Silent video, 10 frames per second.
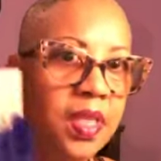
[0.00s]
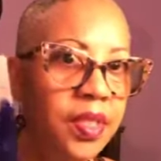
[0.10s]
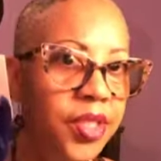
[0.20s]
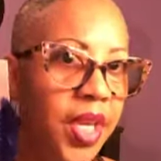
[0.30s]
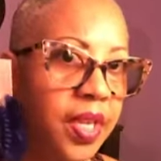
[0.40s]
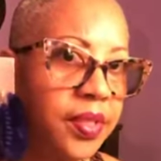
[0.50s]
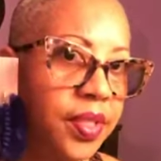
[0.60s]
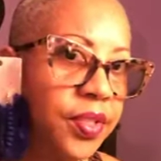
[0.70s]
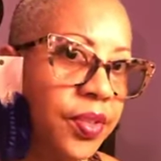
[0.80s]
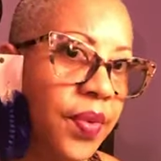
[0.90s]
Check a
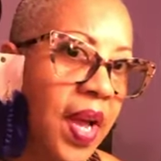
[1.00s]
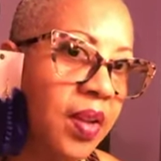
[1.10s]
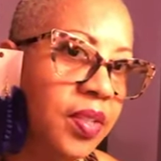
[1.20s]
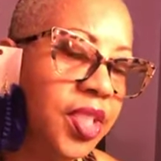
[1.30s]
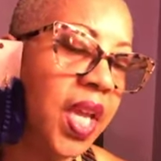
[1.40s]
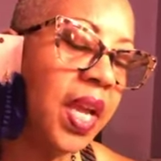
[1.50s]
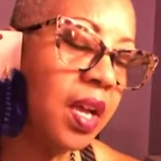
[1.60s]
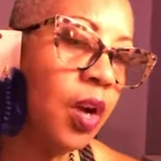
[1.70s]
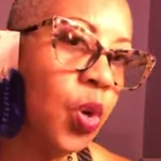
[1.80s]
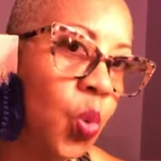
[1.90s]
sister out. Check
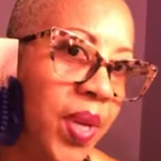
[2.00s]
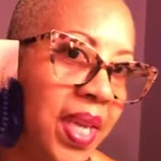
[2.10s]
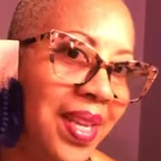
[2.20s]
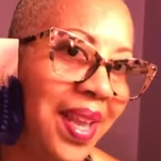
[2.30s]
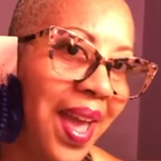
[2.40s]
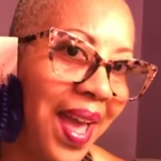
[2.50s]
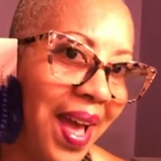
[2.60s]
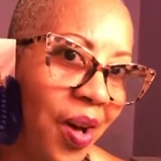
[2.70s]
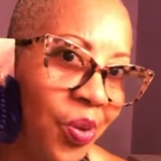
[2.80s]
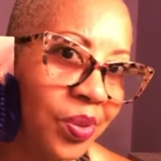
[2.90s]
a queen
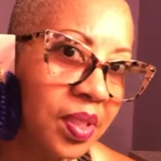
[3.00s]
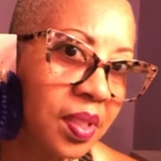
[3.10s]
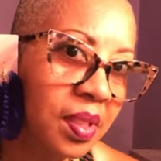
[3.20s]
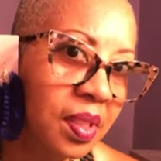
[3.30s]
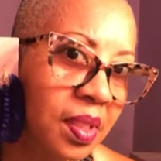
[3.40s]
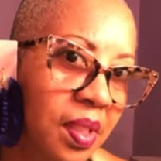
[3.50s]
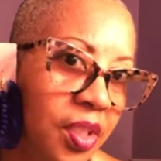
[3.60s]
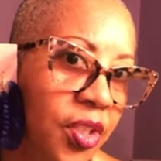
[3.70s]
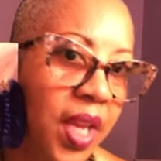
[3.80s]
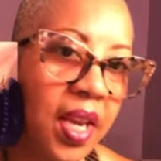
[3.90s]
out.
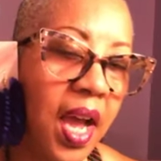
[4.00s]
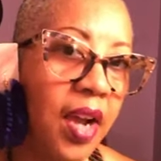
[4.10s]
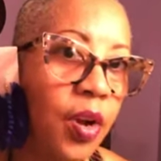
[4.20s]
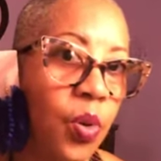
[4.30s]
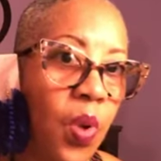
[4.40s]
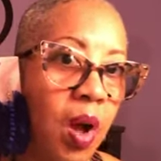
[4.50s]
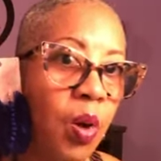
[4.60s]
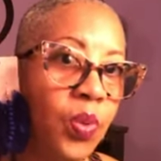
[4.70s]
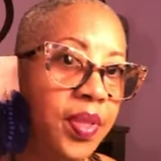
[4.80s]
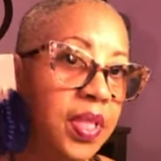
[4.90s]
You cannot go wrong
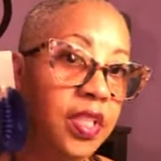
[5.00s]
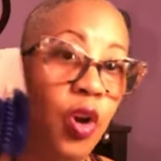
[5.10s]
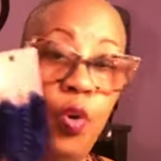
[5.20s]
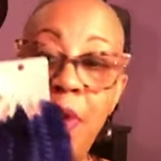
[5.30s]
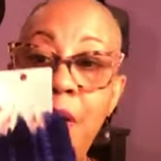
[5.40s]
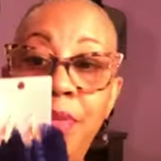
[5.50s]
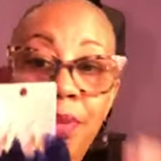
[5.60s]
with this cobalt blue,